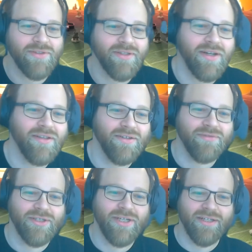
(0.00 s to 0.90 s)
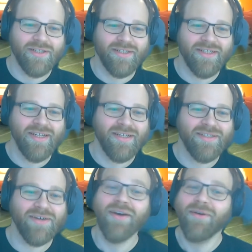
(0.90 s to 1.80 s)
all the new changes.
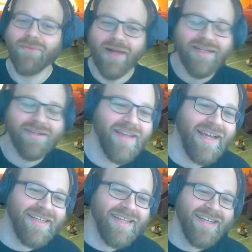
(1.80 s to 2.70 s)
So welcome, Nate.